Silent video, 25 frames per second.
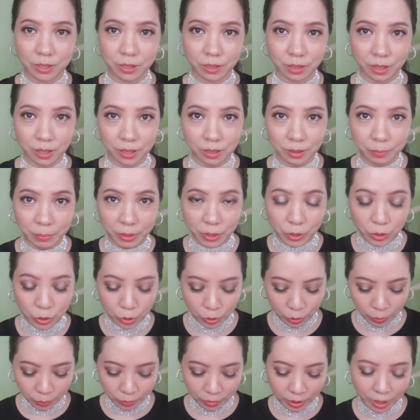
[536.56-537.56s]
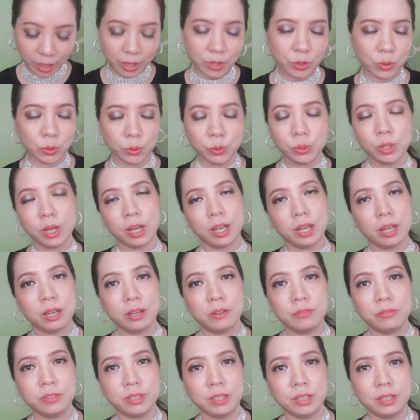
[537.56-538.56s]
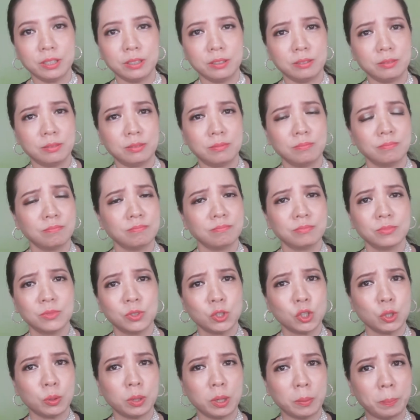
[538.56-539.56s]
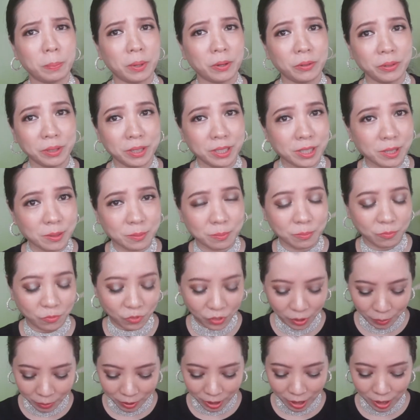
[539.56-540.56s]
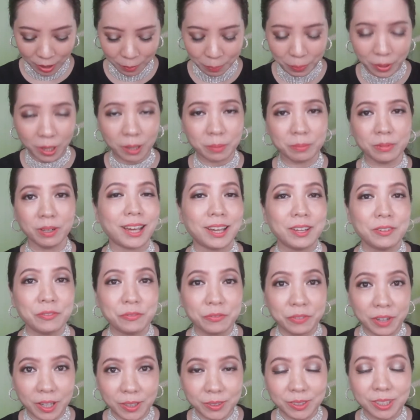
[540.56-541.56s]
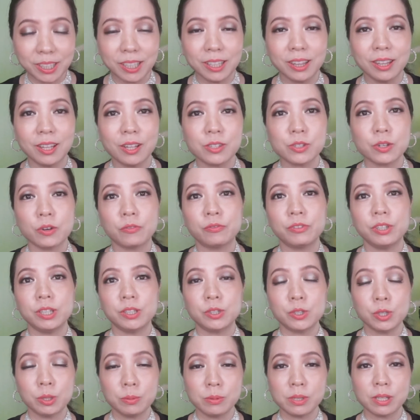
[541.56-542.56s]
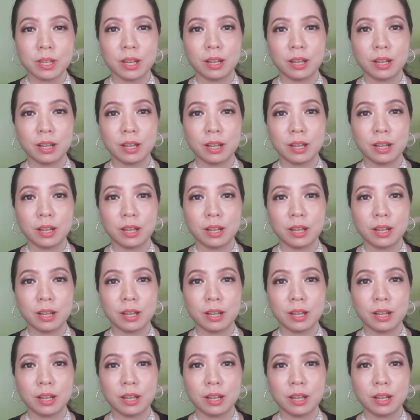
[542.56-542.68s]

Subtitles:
Talking about taupe, I do not have the taupe about it from Colourpop. I found a lot of the taupe